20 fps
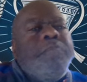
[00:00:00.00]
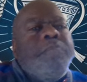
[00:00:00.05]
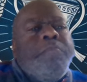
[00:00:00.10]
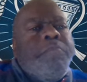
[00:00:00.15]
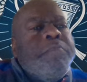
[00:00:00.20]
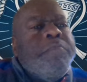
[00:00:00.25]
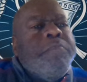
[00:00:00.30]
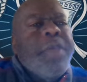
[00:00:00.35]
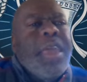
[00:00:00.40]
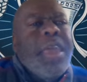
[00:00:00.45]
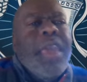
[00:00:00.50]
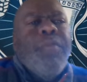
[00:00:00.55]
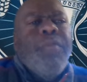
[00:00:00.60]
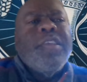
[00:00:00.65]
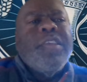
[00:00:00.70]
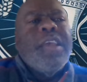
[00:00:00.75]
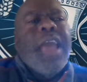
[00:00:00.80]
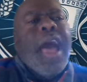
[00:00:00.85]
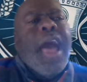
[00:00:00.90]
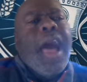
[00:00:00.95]
He was a
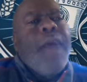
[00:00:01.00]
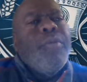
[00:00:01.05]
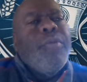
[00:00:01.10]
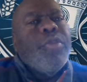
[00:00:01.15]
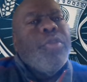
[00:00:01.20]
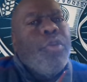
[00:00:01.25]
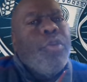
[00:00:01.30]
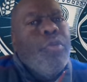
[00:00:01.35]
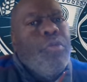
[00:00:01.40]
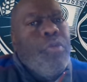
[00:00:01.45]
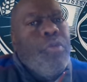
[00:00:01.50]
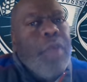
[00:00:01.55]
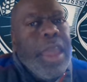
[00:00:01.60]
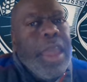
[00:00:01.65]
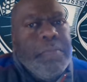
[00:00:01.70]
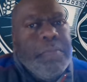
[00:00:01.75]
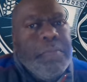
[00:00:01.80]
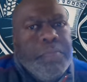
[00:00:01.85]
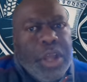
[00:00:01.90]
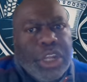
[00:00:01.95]
guy with
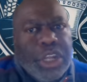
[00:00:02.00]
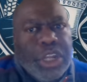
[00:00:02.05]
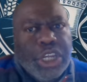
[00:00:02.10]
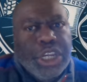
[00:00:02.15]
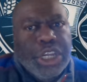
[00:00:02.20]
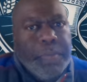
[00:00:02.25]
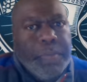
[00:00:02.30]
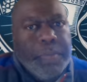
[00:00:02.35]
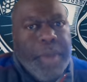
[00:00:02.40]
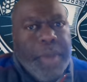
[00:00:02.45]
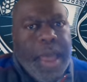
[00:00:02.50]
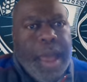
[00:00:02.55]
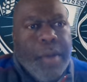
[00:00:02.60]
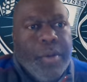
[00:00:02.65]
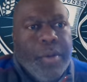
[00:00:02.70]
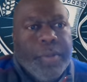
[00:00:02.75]
great punching power.